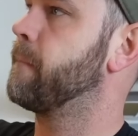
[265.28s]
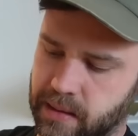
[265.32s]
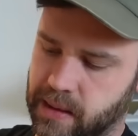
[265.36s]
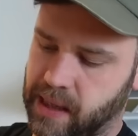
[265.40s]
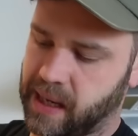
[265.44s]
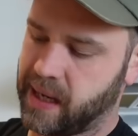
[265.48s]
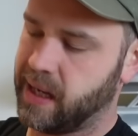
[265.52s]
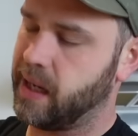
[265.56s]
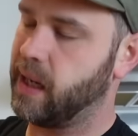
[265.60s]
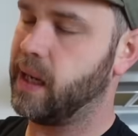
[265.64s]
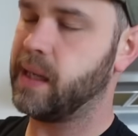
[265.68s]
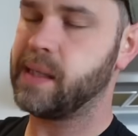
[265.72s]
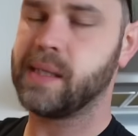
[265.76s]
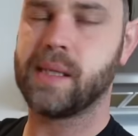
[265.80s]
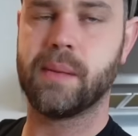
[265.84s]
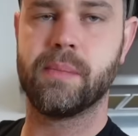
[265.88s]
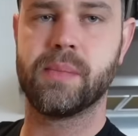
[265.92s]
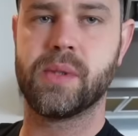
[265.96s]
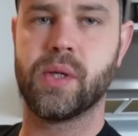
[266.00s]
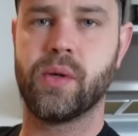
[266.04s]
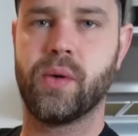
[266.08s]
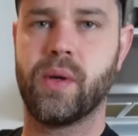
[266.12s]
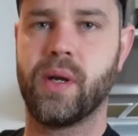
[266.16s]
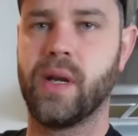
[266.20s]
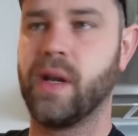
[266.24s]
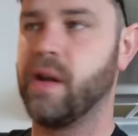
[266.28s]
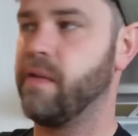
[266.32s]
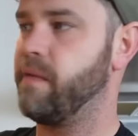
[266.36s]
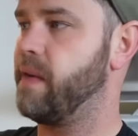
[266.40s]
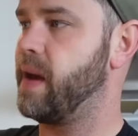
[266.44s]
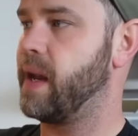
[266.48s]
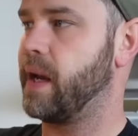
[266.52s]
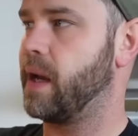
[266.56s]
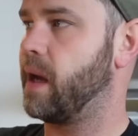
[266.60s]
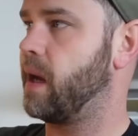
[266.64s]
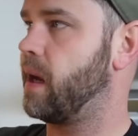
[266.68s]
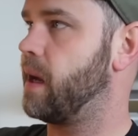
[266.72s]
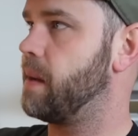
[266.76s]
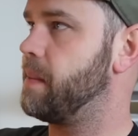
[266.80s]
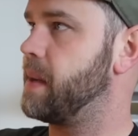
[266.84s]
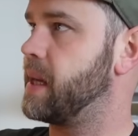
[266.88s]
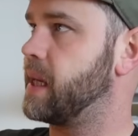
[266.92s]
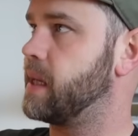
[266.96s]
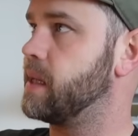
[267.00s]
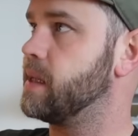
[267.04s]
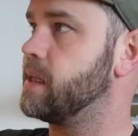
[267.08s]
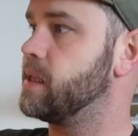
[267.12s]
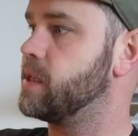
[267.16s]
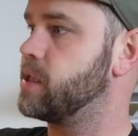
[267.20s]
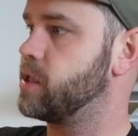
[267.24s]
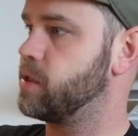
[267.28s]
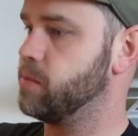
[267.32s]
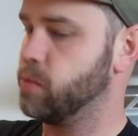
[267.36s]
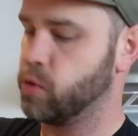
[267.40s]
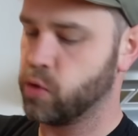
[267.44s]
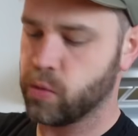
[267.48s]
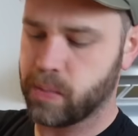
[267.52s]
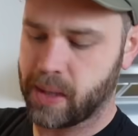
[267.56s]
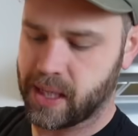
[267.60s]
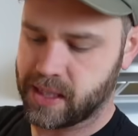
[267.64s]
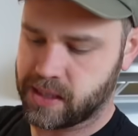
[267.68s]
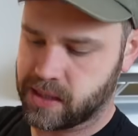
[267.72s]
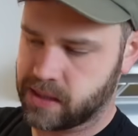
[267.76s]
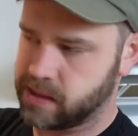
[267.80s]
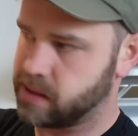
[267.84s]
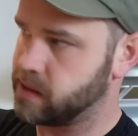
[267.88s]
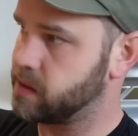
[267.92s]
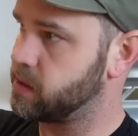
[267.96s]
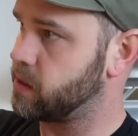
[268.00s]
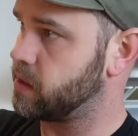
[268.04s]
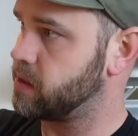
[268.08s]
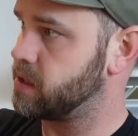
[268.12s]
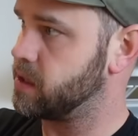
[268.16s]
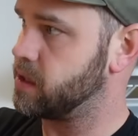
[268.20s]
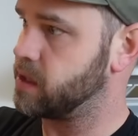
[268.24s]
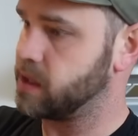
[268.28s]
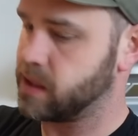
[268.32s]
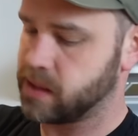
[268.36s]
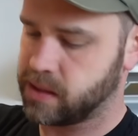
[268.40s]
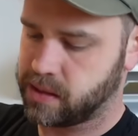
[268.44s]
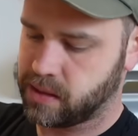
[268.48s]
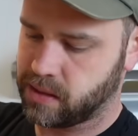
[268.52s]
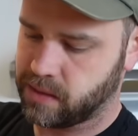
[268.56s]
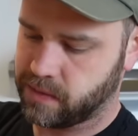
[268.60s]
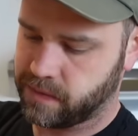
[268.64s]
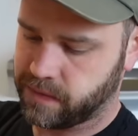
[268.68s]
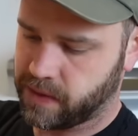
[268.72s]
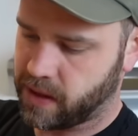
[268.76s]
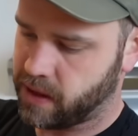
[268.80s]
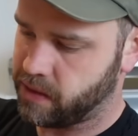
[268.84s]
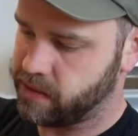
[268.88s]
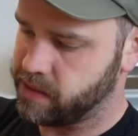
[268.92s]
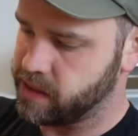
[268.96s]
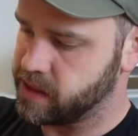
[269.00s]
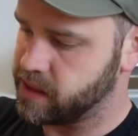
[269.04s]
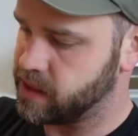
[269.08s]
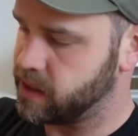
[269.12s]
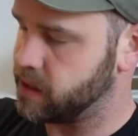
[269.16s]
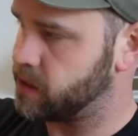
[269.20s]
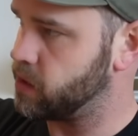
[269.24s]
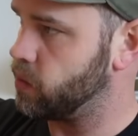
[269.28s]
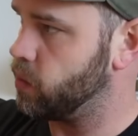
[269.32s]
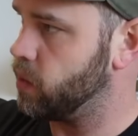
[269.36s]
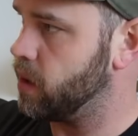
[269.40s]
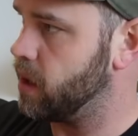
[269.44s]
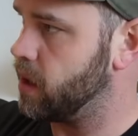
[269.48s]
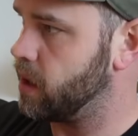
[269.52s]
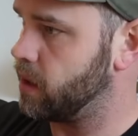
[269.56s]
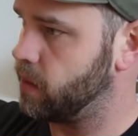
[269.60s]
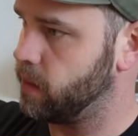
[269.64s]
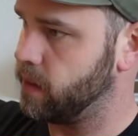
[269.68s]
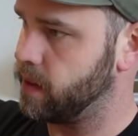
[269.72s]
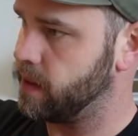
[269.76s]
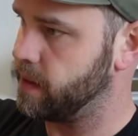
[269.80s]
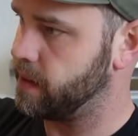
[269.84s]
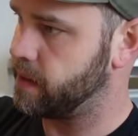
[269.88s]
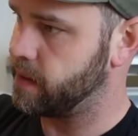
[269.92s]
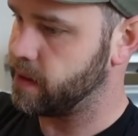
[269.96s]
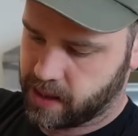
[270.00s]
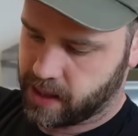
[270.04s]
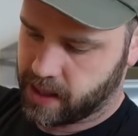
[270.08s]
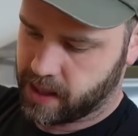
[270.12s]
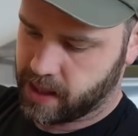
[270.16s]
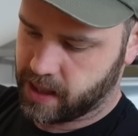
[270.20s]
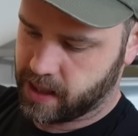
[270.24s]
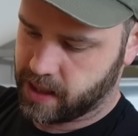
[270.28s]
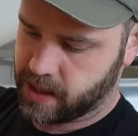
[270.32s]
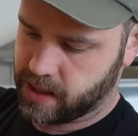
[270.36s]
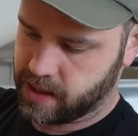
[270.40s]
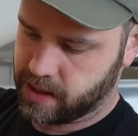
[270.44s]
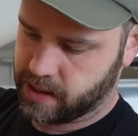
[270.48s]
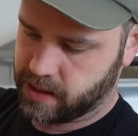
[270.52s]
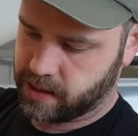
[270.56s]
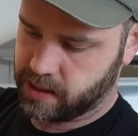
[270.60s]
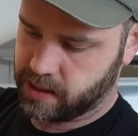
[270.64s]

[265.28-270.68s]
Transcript: and unless I'm doing an event, I like making these small batches of sausages. Far easier to work with, and